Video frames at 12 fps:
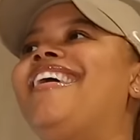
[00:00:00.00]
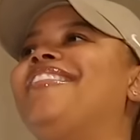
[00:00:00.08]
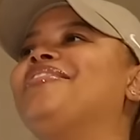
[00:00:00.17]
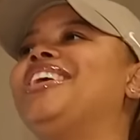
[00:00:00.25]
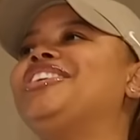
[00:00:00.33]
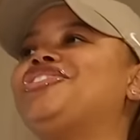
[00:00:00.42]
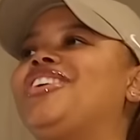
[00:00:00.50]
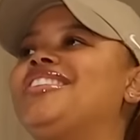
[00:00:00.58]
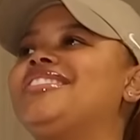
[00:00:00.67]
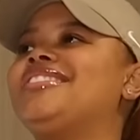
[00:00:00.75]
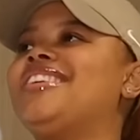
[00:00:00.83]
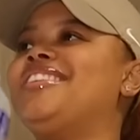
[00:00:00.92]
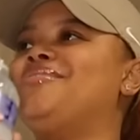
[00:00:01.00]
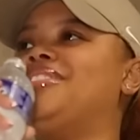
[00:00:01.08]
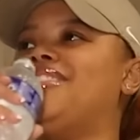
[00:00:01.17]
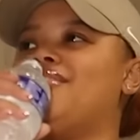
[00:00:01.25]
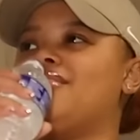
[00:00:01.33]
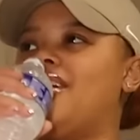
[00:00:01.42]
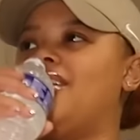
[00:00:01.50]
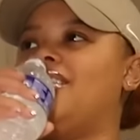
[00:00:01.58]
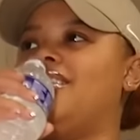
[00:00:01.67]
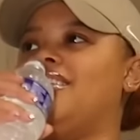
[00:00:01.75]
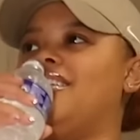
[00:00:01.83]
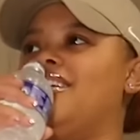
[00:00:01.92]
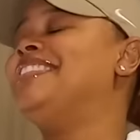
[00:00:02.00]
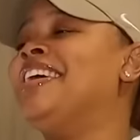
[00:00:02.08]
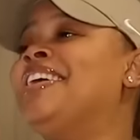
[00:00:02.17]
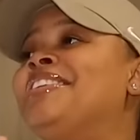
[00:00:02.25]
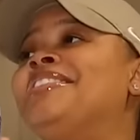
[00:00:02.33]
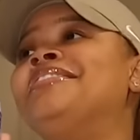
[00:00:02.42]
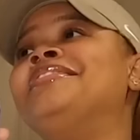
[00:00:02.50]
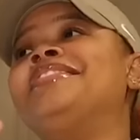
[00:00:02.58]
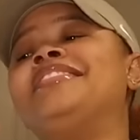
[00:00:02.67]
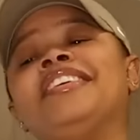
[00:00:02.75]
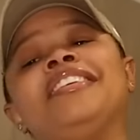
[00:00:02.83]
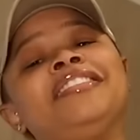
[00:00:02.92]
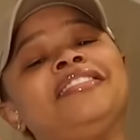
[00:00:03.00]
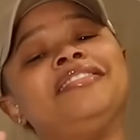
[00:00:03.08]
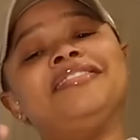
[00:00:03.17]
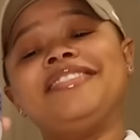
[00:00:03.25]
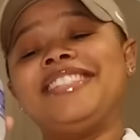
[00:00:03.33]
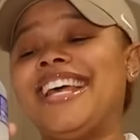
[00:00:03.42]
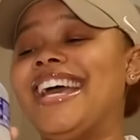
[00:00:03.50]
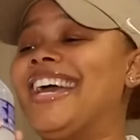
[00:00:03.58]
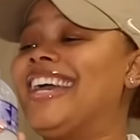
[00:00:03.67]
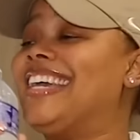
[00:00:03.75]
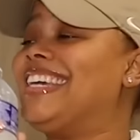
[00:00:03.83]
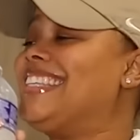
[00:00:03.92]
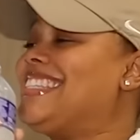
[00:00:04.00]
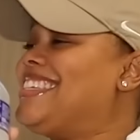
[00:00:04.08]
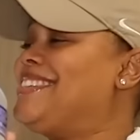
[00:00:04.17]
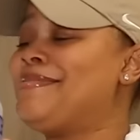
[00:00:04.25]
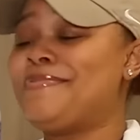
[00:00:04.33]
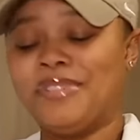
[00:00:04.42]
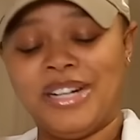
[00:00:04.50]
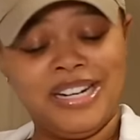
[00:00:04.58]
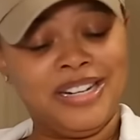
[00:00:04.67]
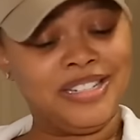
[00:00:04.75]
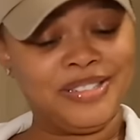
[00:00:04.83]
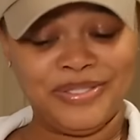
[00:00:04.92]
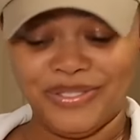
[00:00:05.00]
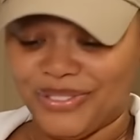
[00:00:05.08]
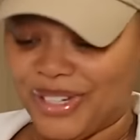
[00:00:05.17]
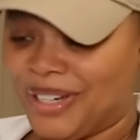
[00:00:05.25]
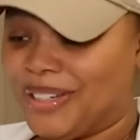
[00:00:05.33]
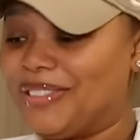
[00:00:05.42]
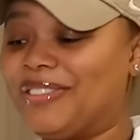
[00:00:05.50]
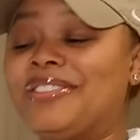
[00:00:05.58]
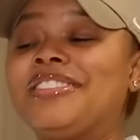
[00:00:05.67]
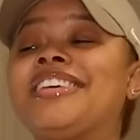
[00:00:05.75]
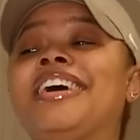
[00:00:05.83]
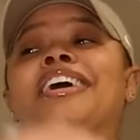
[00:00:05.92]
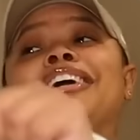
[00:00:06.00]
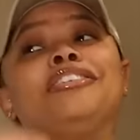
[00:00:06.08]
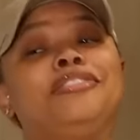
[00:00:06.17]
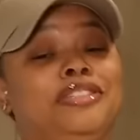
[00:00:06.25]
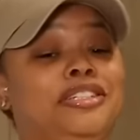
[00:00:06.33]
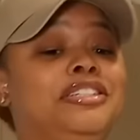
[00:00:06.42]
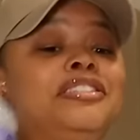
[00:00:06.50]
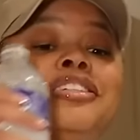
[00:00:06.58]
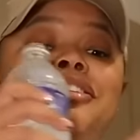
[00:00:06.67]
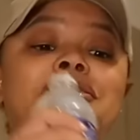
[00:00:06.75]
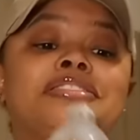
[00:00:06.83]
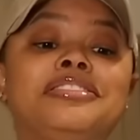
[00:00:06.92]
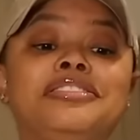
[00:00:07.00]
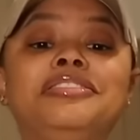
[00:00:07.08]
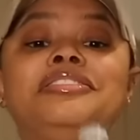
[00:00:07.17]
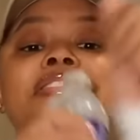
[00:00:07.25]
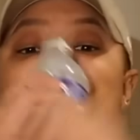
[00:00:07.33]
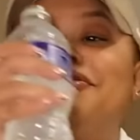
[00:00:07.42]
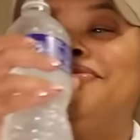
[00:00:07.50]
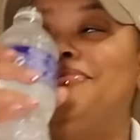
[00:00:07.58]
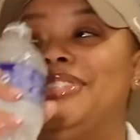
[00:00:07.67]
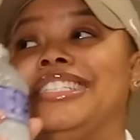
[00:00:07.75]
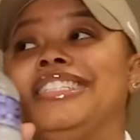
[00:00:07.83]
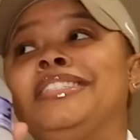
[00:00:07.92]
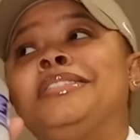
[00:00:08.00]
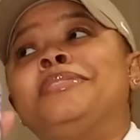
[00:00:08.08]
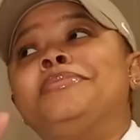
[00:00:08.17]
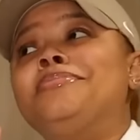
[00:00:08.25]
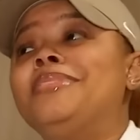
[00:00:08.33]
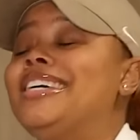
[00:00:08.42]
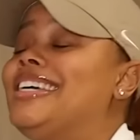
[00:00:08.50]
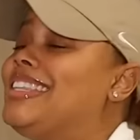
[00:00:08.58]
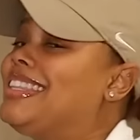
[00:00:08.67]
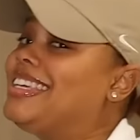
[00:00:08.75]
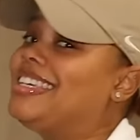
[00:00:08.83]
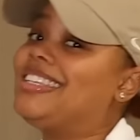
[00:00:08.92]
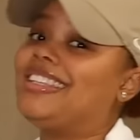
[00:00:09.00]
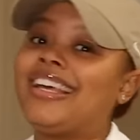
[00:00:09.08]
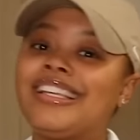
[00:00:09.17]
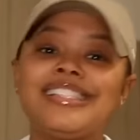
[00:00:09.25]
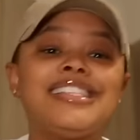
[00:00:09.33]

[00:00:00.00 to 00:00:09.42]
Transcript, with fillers: I'm like trying to say it without saying it. Don't go chasing waterfalls, even through the rhythm and the lights